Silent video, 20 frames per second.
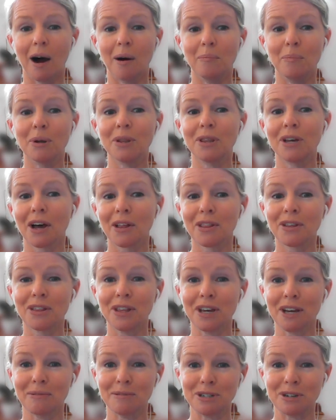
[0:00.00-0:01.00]
But the other
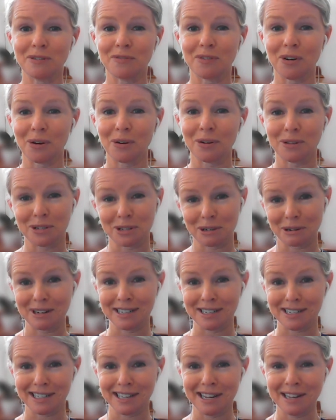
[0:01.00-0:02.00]
thing which you've got on the
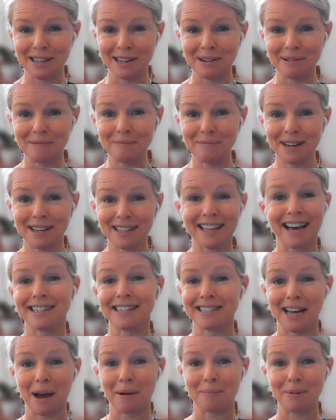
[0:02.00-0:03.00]
screen is lithium.
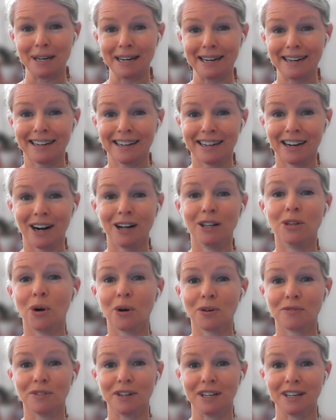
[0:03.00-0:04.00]
That's happening, a
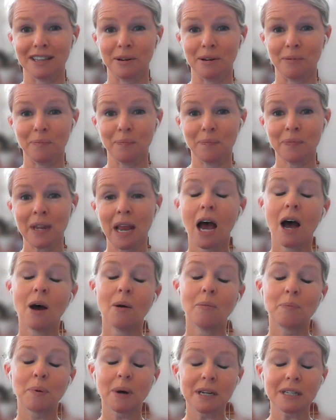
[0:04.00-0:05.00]
lot of lithium.
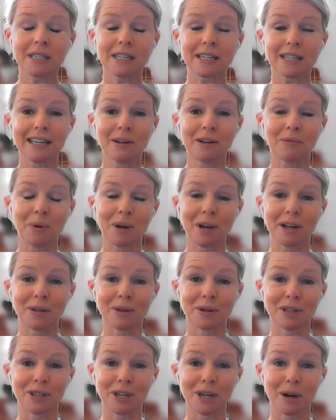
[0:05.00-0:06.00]
Basically, when I
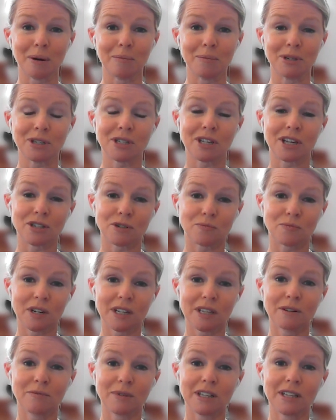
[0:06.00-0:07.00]
look at the numbers, there's a
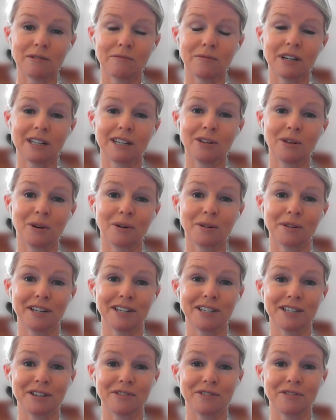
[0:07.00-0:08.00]
really, really, really long
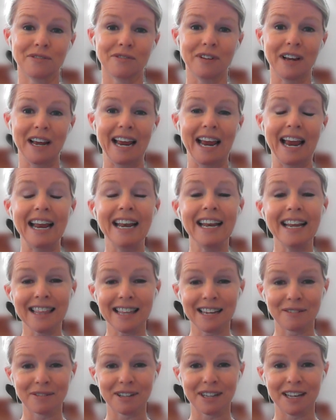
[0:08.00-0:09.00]
list of
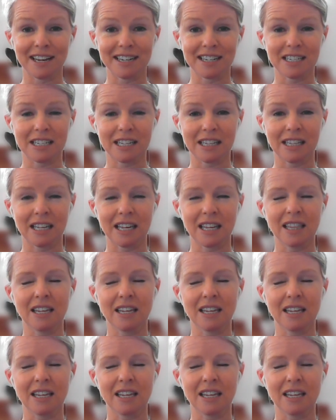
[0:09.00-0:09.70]
anything related to